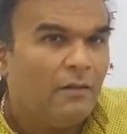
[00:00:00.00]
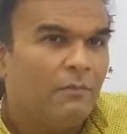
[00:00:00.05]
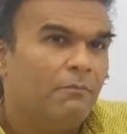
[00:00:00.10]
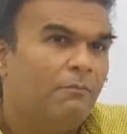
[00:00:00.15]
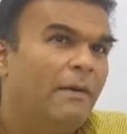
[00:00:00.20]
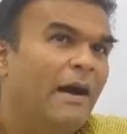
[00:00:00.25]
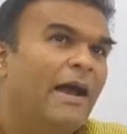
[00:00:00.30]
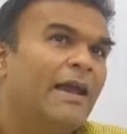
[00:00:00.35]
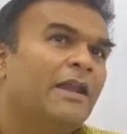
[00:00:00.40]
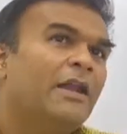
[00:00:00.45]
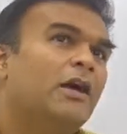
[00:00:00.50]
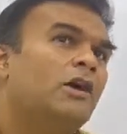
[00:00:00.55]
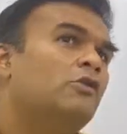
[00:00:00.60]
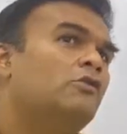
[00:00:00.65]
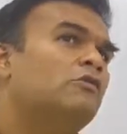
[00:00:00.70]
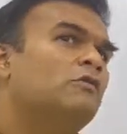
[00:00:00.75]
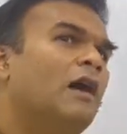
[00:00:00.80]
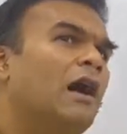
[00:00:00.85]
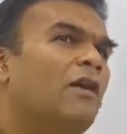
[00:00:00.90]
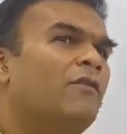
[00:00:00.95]
By
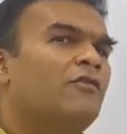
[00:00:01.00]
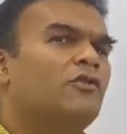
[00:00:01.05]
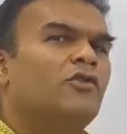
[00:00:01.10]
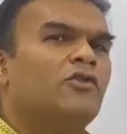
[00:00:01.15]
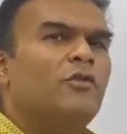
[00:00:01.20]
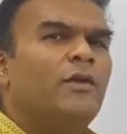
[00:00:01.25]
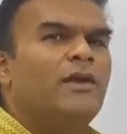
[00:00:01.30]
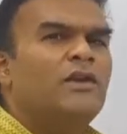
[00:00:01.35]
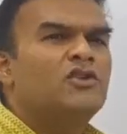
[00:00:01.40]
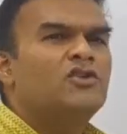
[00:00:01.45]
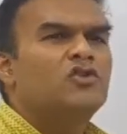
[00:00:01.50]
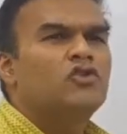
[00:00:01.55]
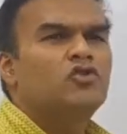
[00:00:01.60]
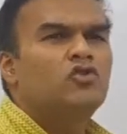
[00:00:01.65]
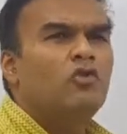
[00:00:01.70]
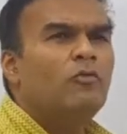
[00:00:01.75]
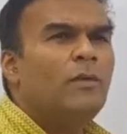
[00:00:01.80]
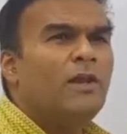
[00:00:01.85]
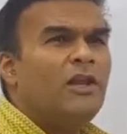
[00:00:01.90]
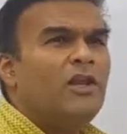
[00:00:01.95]
now, after doing
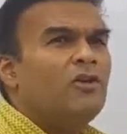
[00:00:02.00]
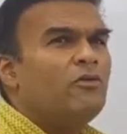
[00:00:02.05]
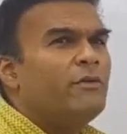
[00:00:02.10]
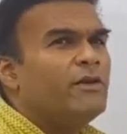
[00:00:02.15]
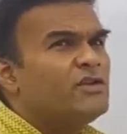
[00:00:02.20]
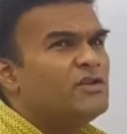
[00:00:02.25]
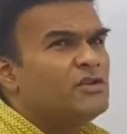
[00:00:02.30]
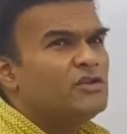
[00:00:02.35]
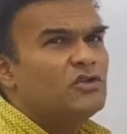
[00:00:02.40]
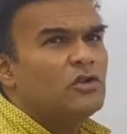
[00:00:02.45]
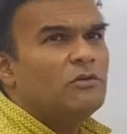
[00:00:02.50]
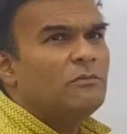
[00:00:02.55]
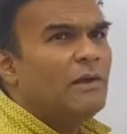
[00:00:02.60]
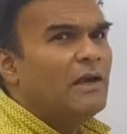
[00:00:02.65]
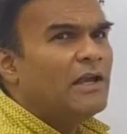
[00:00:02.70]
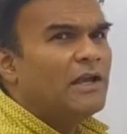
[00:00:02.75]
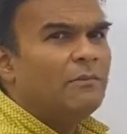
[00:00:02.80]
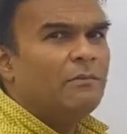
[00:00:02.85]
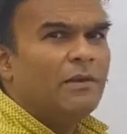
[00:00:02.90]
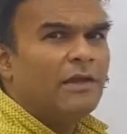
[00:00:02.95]
so many questions on
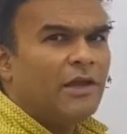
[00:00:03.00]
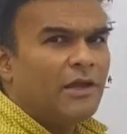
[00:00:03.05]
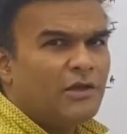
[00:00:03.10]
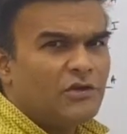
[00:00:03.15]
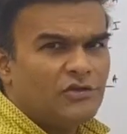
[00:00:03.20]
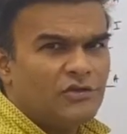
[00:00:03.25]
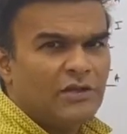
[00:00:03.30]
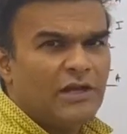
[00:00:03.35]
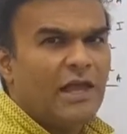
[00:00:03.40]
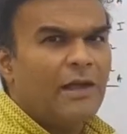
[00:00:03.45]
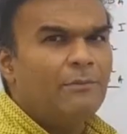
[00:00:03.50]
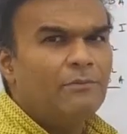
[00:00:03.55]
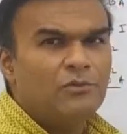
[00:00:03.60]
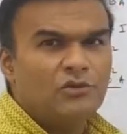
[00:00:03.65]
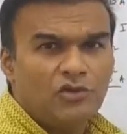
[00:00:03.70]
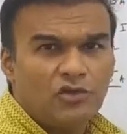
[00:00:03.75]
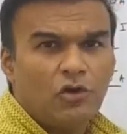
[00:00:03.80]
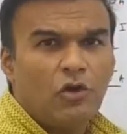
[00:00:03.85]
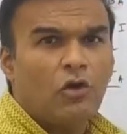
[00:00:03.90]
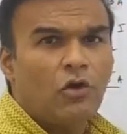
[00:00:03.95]
multiplication, I am
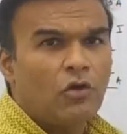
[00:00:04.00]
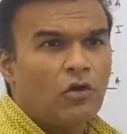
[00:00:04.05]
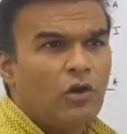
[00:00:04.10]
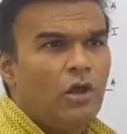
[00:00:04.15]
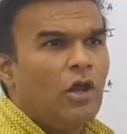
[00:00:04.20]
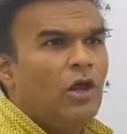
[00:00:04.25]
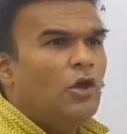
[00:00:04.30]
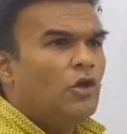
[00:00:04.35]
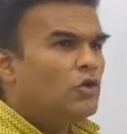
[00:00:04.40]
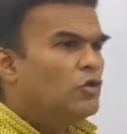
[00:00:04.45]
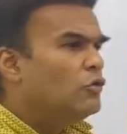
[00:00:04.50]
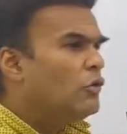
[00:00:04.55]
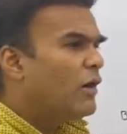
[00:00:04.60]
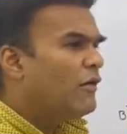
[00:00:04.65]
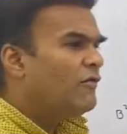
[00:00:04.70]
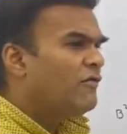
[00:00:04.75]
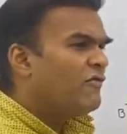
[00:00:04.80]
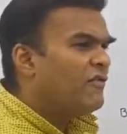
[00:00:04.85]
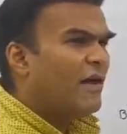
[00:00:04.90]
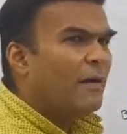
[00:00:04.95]
sure you are
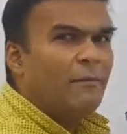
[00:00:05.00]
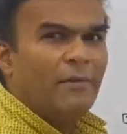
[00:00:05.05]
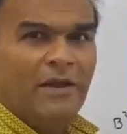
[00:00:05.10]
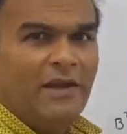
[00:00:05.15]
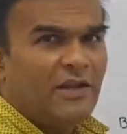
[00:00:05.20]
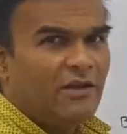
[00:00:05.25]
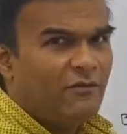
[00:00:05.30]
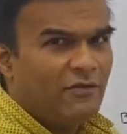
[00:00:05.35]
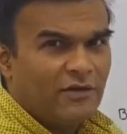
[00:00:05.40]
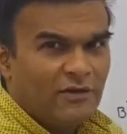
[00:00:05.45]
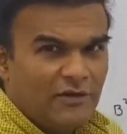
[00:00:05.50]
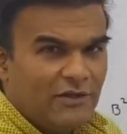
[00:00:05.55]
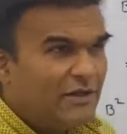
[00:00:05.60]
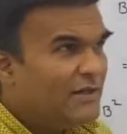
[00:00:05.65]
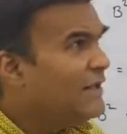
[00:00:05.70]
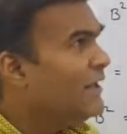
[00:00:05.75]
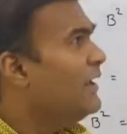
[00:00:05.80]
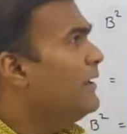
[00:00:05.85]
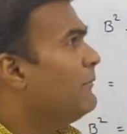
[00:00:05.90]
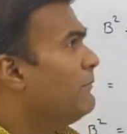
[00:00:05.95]
familiar with
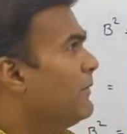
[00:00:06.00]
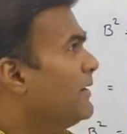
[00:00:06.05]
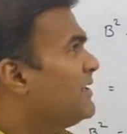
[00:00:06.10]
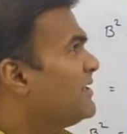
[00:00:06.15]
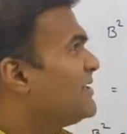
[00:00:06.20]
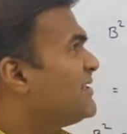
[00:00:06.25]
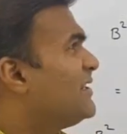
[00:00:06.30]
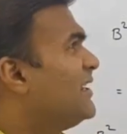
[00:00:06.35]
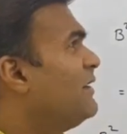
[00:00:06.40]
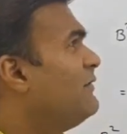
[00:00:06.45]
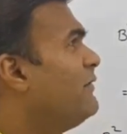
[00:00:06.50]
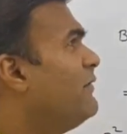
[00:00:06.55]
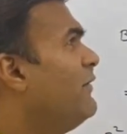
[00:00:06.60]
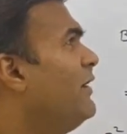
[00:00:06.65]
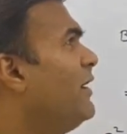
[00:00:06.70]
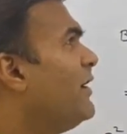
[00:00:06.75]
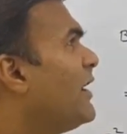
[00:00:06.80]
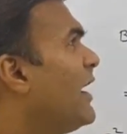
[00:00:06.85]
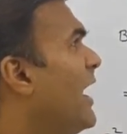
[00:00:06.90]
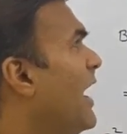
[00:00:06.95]
it, but still
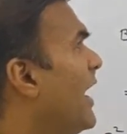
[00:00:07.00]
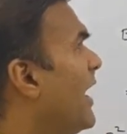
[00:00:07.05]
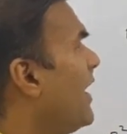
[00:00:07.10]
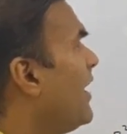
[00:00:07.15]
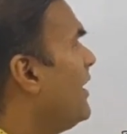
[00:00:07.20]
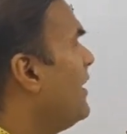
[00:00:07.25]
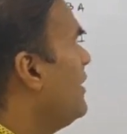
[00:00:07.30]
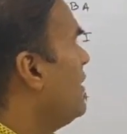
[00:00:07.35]
we will try